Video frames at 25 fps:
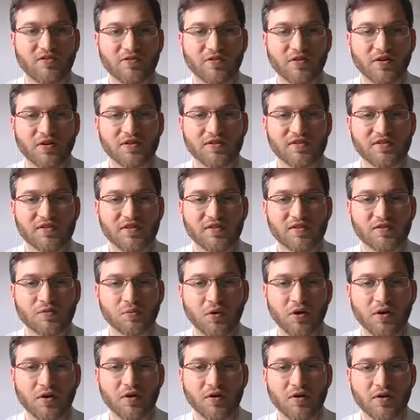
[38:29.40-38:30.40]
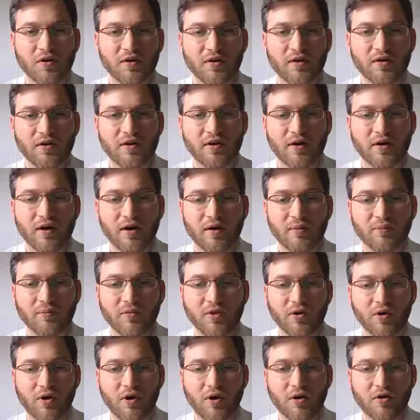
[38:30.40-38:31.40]
for instance, where
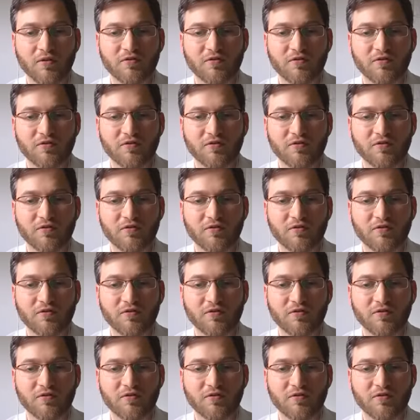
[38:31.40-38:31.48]
there are